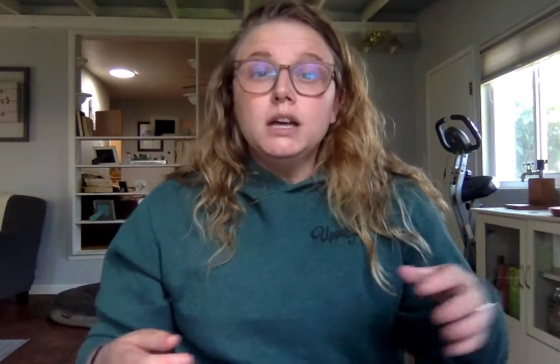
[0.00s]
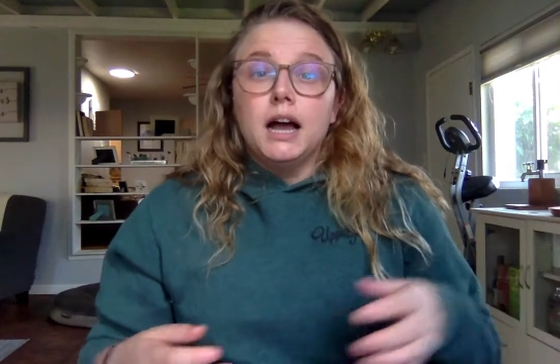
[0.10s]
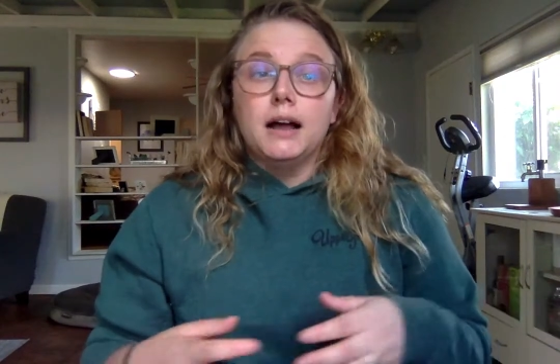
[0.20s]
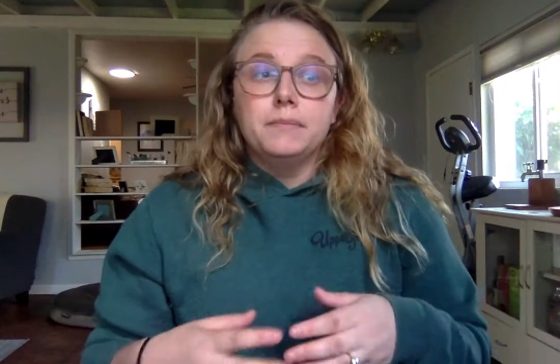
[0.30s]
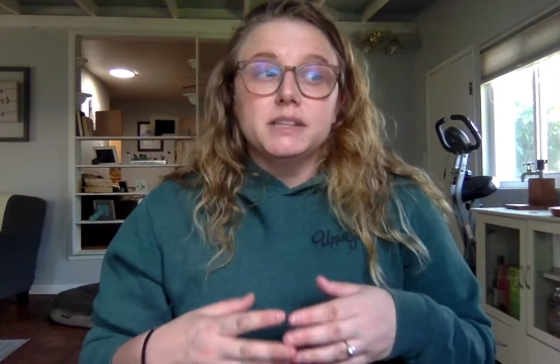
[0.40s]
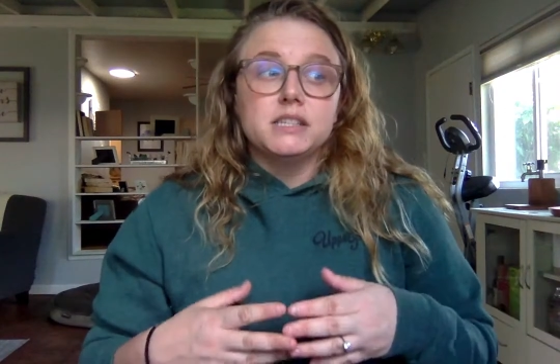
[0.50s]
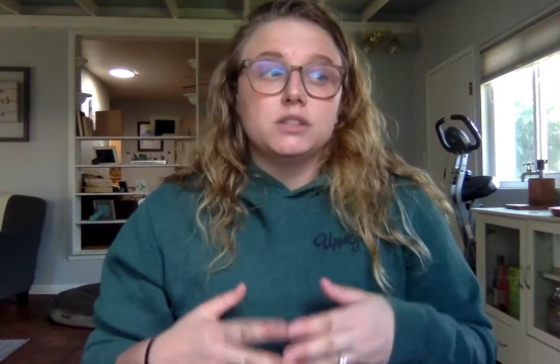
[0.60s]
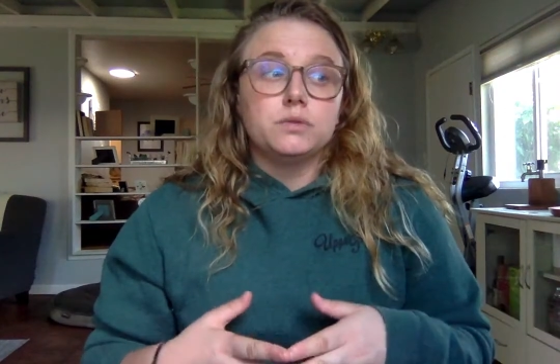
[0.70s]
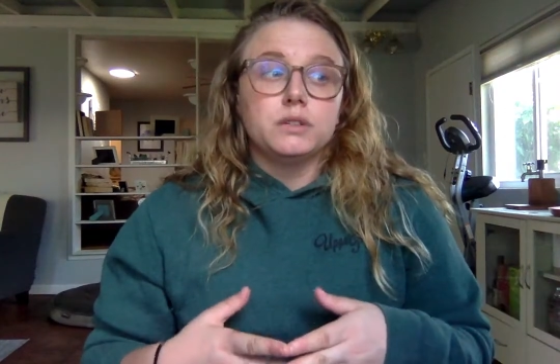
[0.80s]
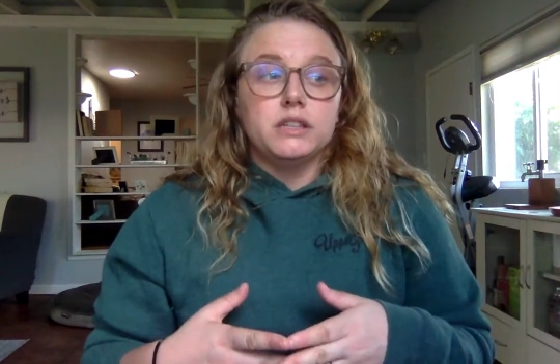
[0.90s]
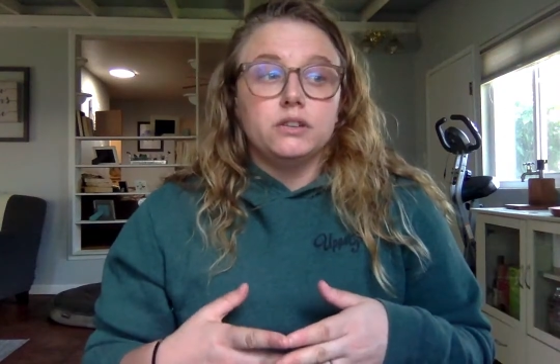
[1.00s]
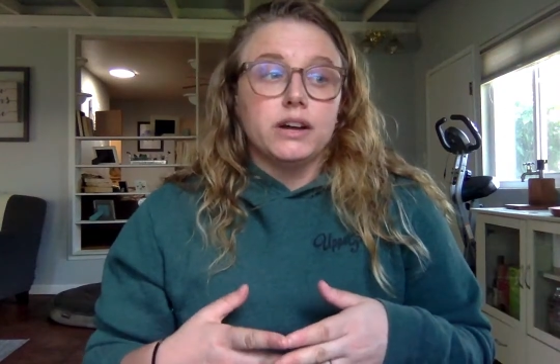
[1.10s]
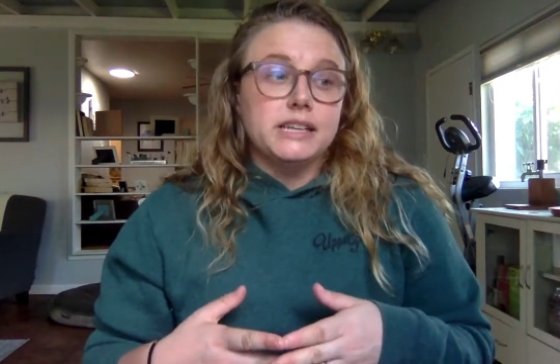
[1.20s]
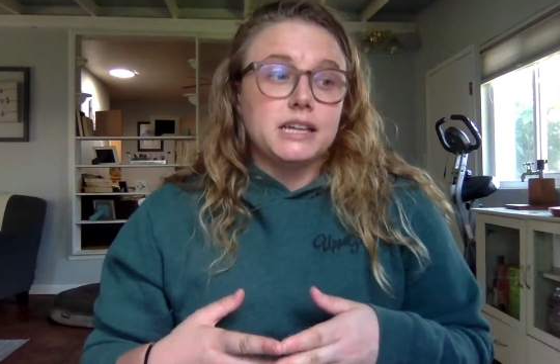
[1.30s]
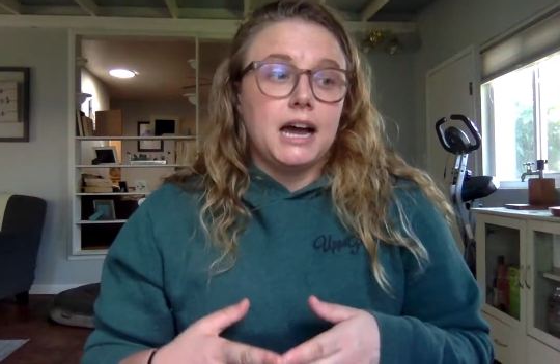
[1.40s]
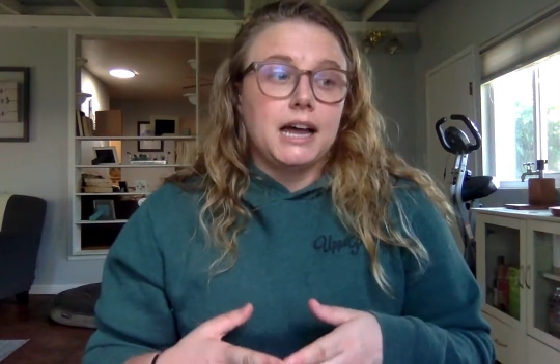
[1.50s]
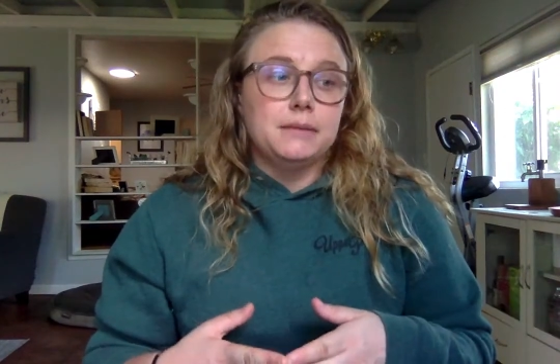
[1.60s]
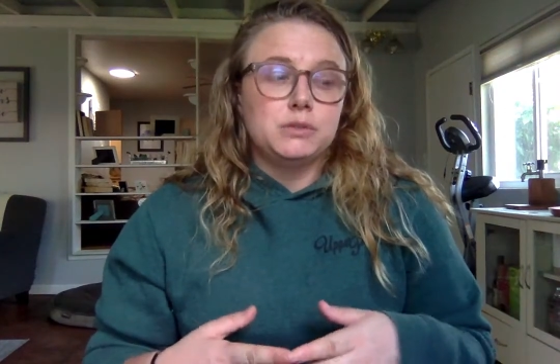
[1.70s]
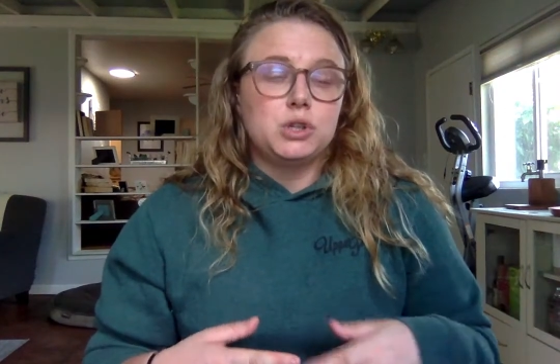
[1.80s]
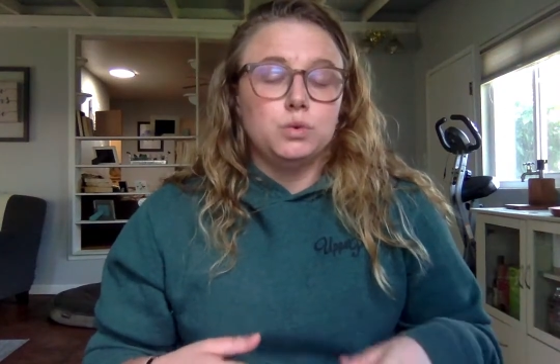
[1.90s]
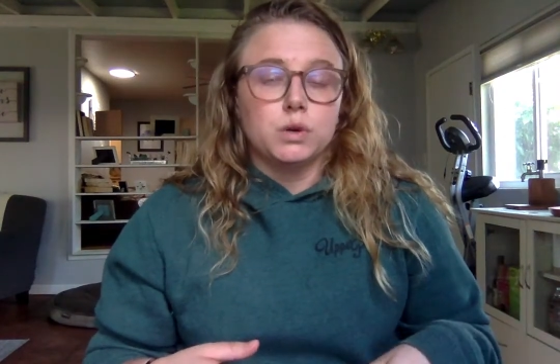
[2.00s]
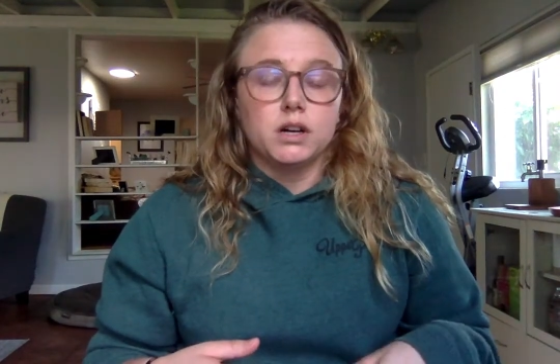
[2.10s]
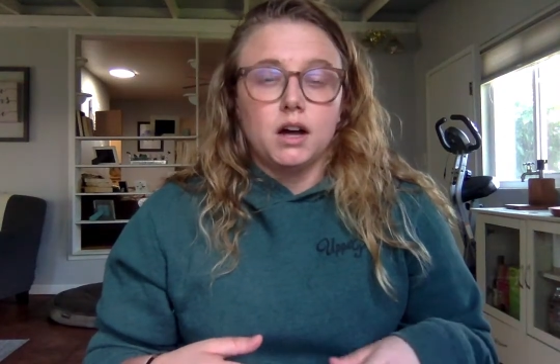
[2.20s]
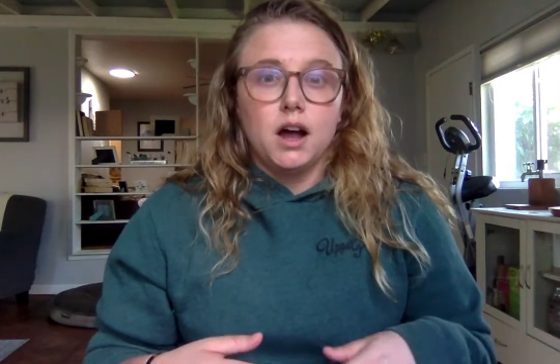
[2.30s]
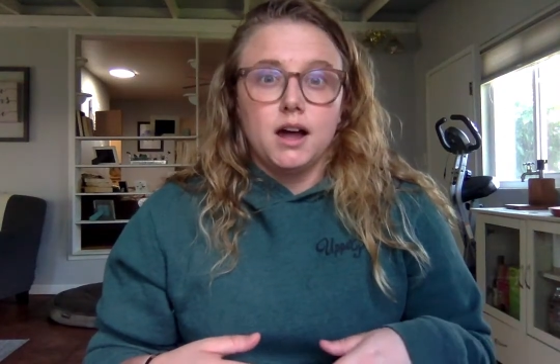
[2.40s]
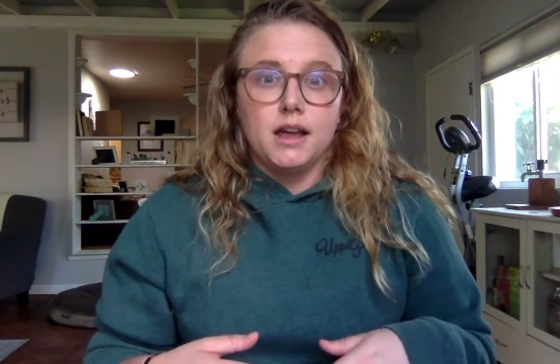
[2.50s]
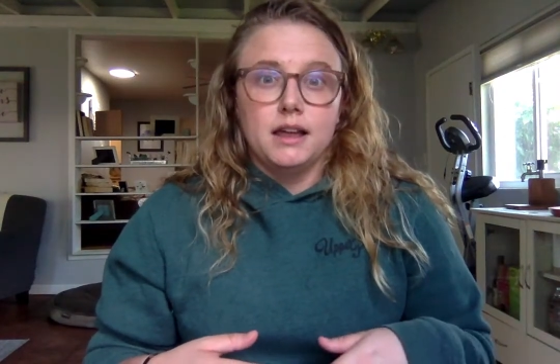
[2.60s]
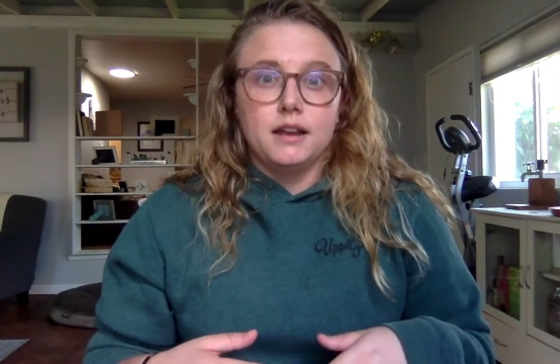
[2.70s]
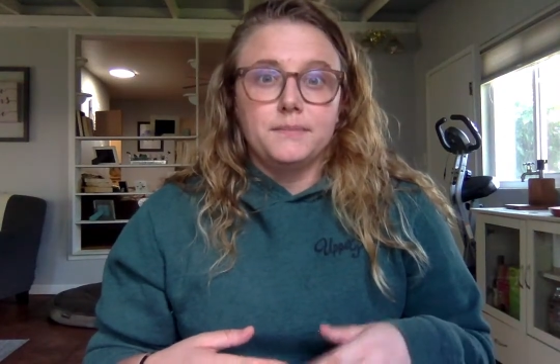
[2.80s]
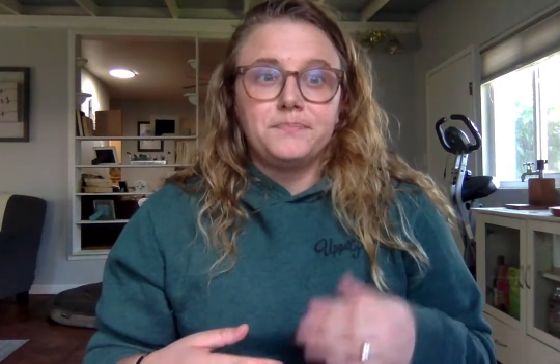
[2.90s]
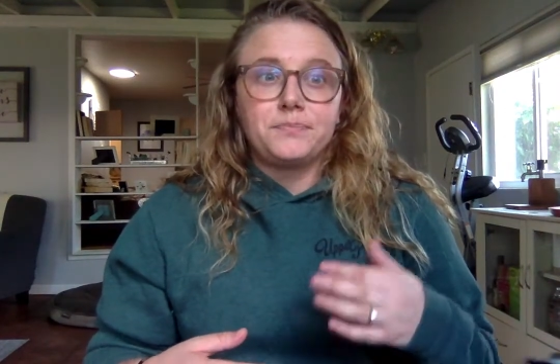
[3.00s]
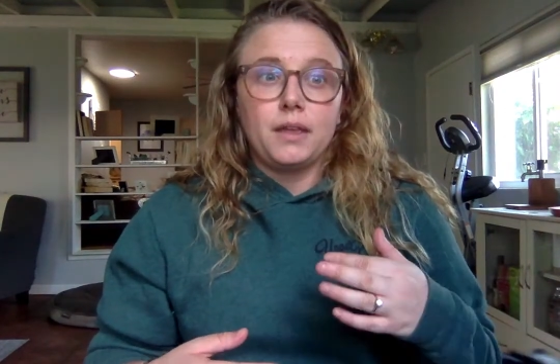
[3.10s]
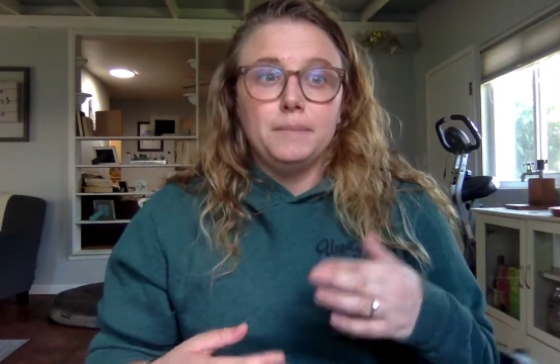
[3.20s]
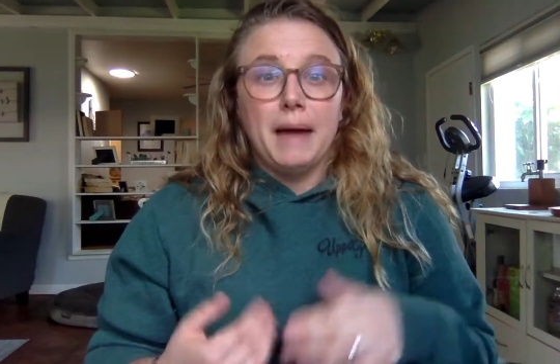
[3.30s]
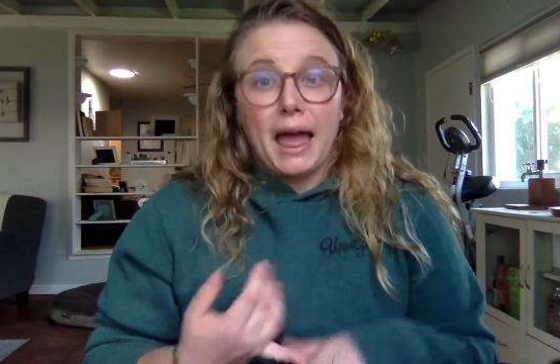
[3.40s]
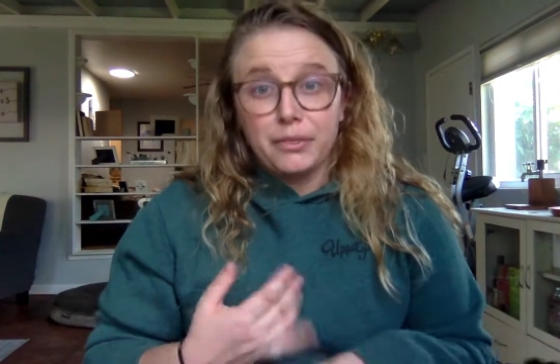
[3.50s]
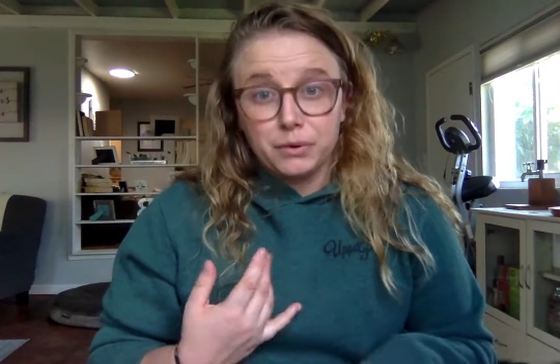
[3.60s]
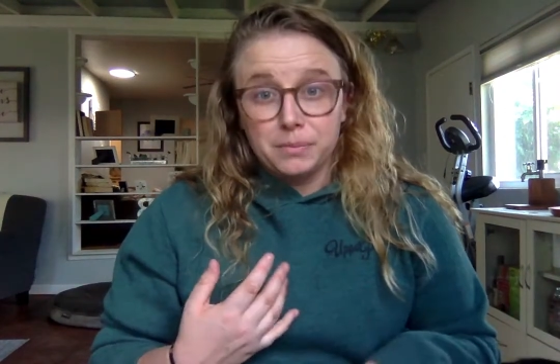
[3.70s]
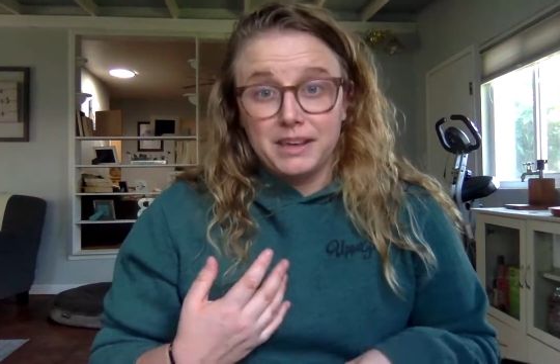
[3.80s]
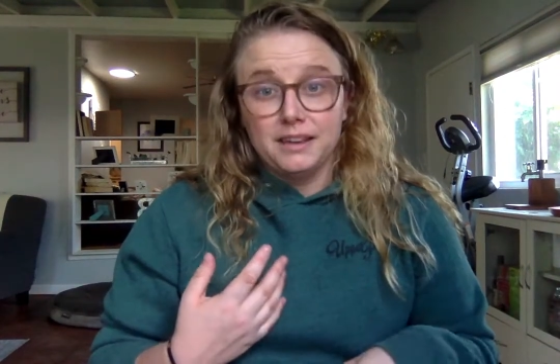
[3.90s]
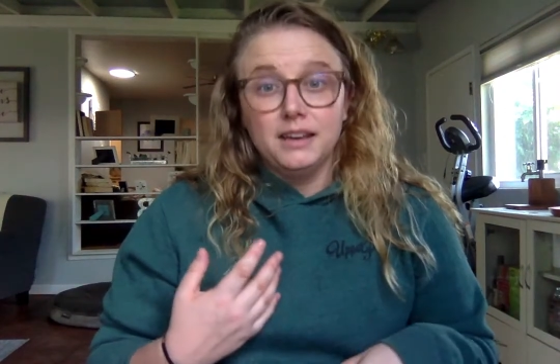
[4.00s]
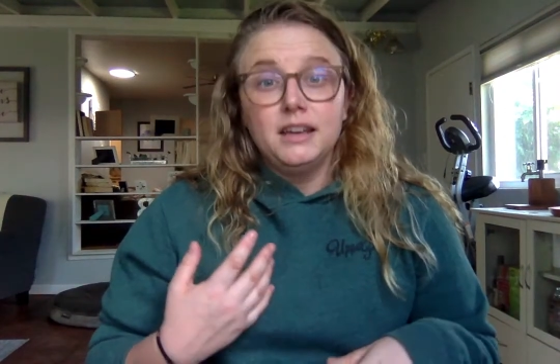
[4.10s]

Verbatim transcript: Um, this is a really great time to work on bathrooming,